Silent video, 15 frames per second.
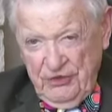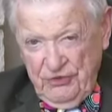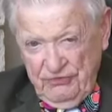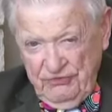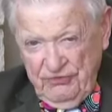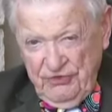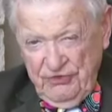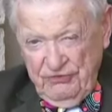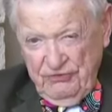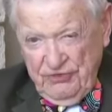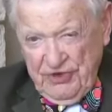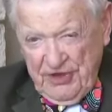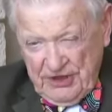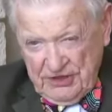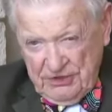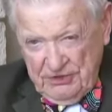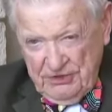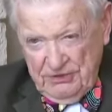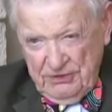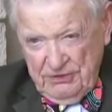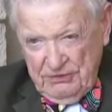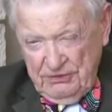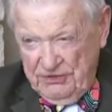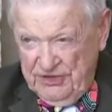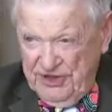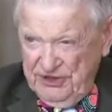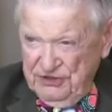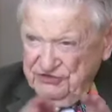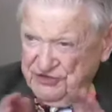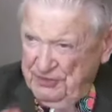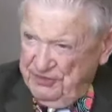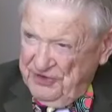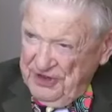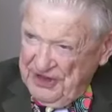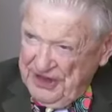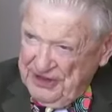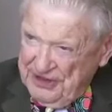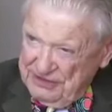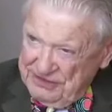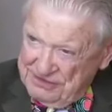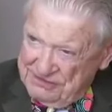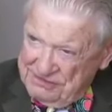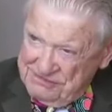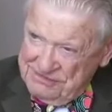you, you've got to nail something down.